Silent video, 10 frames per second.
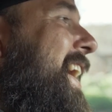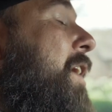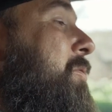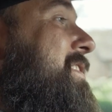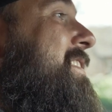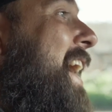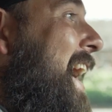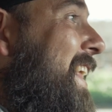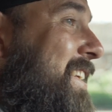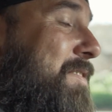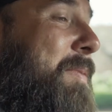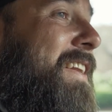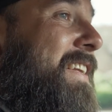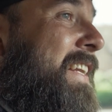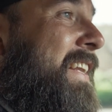I was not
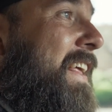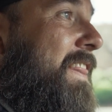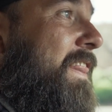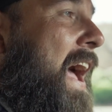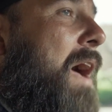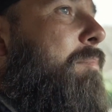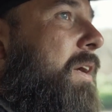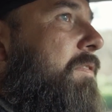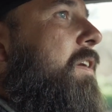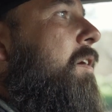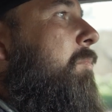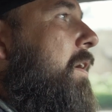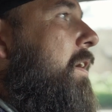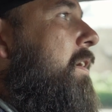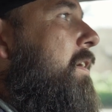expecting that big of a
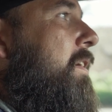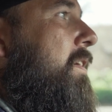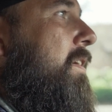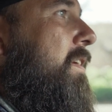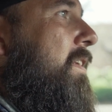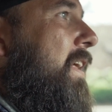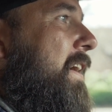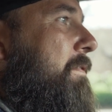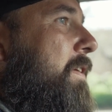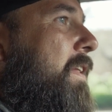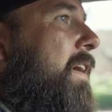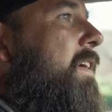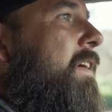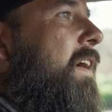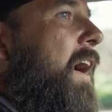number. Like, I feel
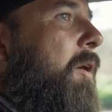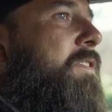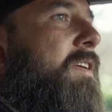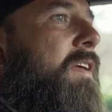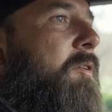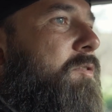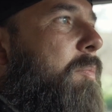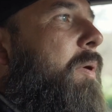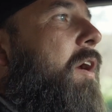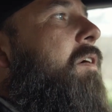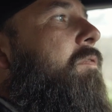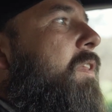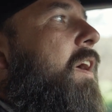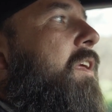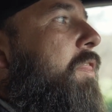like I was prepared for
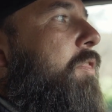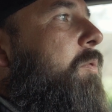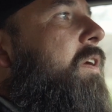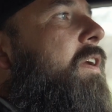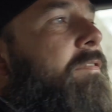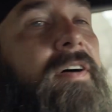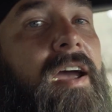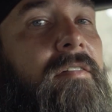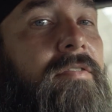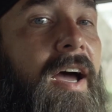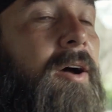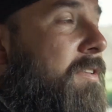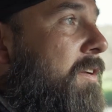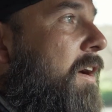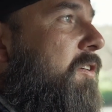like $3,000 to
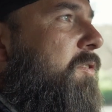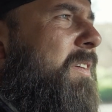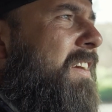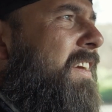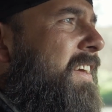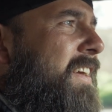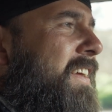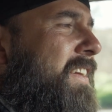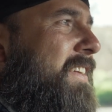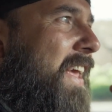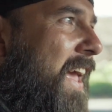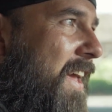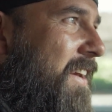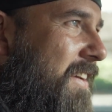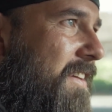$5,000, but
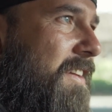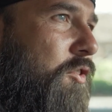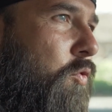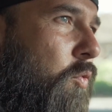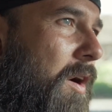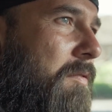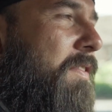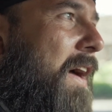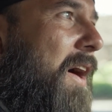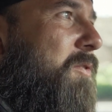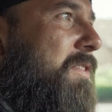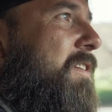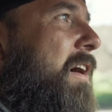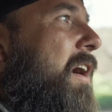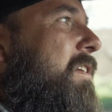$10,000 to
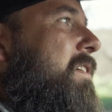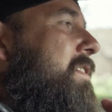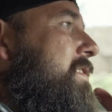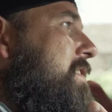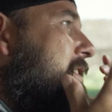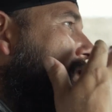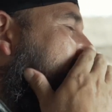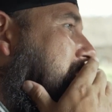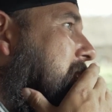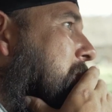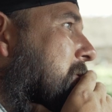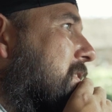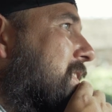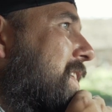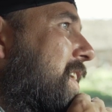$12,000 just seems
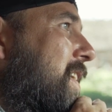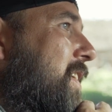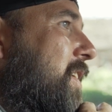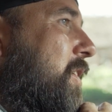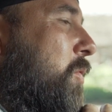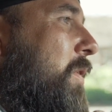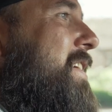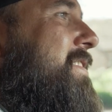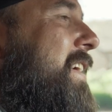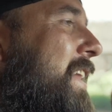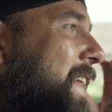crazy. And